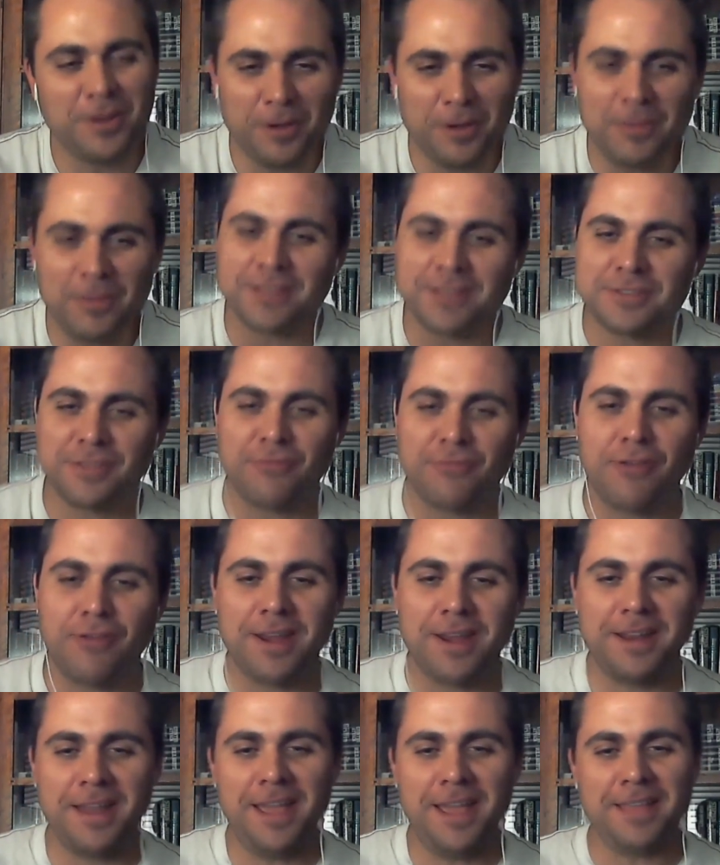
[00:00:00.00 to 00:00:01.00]
that's the
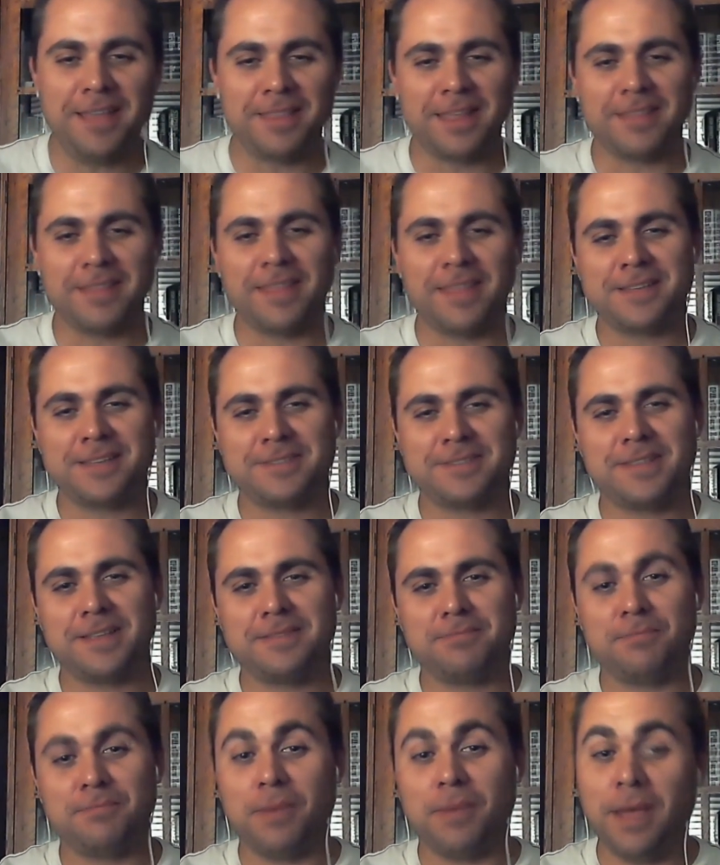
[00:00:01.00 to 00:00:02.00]
Friday night. But
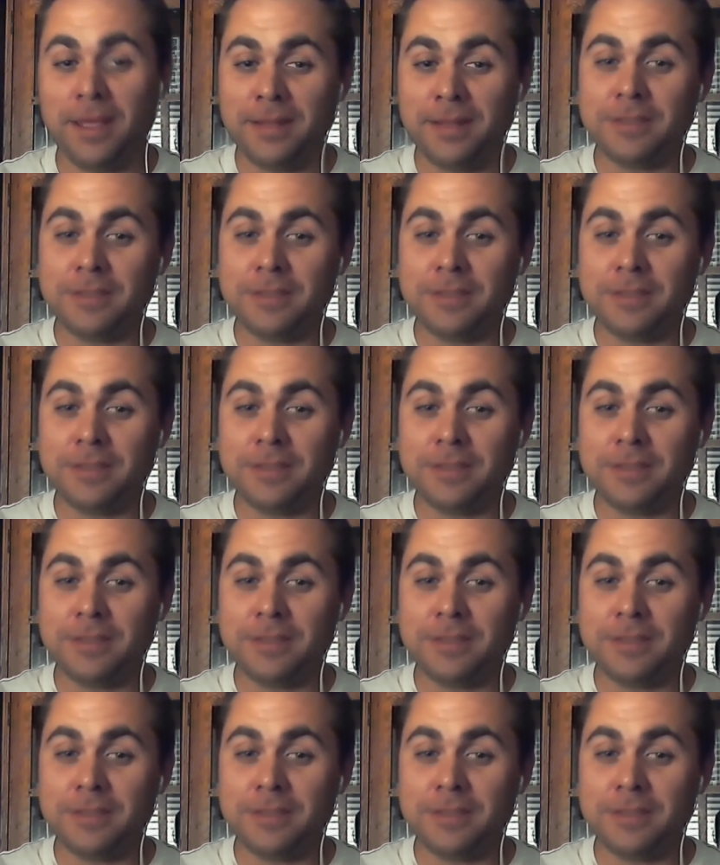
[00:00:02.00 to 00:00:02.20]
we